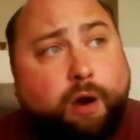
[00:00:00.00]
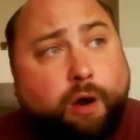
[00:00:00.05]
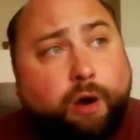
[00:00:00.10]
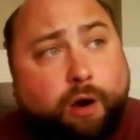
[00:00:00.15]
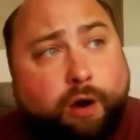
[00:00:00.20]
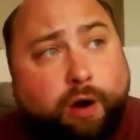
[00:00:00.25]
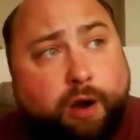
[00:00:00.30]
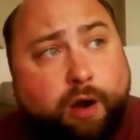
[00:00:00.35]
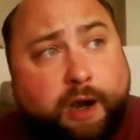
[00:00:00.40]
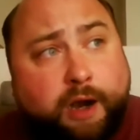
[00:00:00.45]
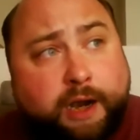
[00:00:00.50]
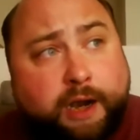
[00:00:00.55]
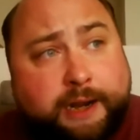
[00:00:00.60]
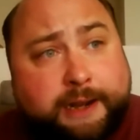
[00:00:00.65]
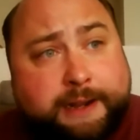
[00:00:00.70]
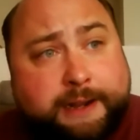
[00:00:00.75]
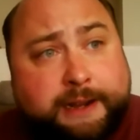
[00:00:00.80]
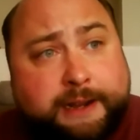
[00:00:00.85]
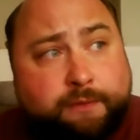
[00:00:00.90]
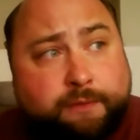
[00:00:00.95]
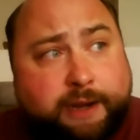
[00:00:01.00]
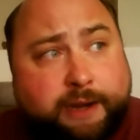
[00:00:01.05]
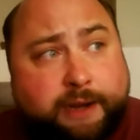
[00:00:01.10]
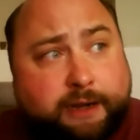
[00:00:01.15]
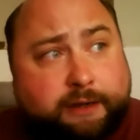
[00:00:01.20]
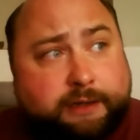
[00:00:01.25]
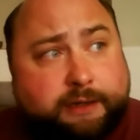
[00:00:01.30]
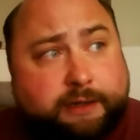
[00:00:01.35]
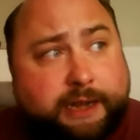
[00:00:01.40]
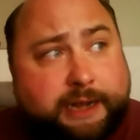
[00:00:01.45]
Or,
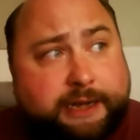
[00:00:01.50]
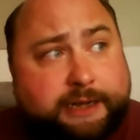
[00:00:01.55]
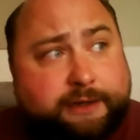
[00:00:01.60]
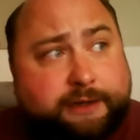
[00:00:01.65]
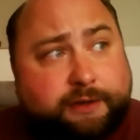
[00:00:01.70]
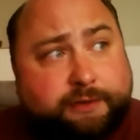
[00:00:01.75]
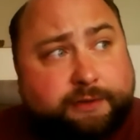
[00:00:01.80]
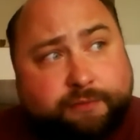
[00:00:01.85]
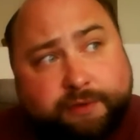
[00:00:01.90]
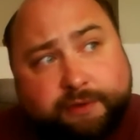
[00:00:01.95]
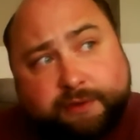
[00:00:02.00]
well, and